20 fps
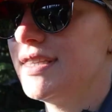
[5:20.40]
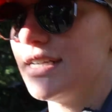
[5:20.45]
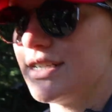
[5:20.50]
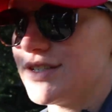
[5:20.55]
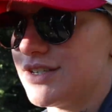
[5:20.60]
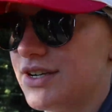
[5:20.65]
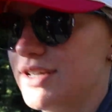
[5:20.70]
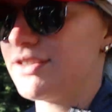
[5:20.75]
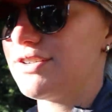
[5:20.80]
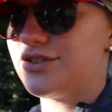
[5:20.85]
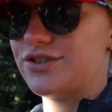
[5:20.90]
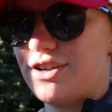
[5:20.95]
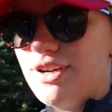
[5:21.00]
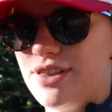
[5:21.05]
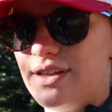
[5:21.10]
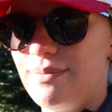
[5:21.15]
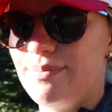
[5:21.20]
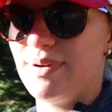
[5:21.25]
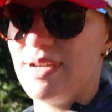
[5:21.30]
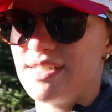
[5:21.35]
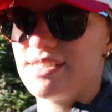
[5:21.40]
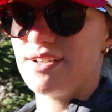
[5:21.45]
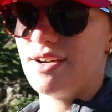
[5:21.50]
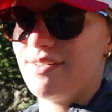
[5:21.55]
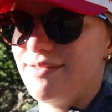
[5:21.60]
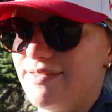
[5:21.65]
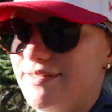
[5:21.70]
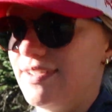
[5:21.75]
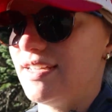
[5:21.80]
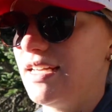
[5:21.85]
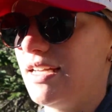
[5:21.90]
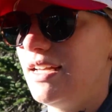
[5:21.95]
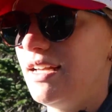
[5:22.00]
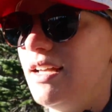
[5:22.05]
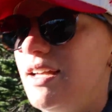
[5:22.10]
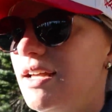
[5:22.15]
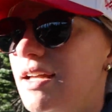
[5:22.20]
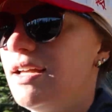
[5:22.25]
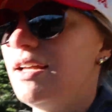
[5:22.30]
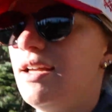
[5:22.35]
There's another trail that butts off of it,
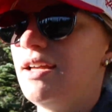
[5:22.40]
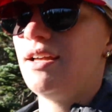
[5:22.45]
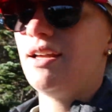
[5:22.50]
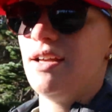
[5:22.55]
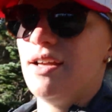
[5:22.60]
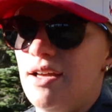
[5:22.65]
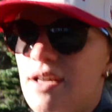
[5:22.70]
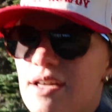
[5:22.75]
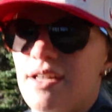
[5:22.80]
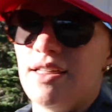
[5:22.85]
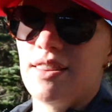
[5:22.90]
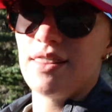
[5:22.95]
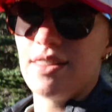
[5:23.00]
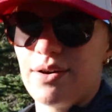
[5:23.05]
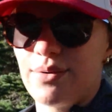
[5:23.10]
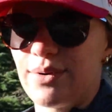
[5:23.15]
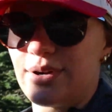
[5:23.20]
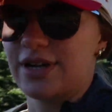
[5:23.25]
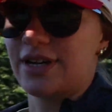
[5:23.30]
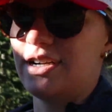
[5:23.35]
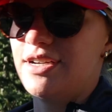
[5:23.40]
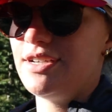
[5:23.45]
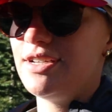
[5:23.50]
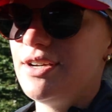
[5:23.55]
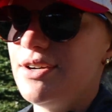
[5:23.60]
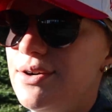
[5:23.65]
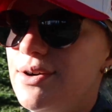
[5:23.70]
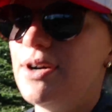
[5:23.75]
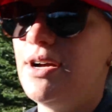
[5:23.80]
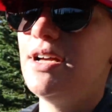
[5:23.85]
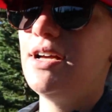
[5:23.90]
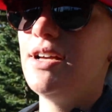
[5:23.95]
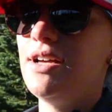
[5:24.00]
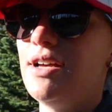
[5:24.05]
but we're gonna do